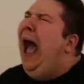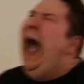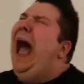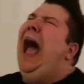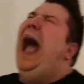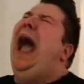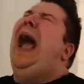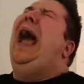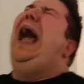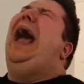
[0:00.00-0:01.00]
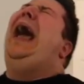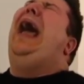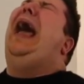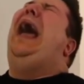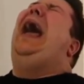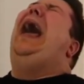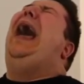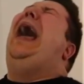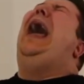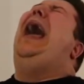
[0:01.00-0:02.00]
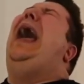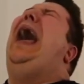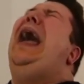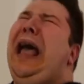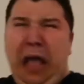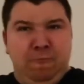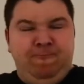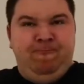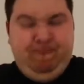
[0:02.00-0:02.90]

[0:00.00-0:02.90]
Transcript: while a man-child refuses to weigh himself?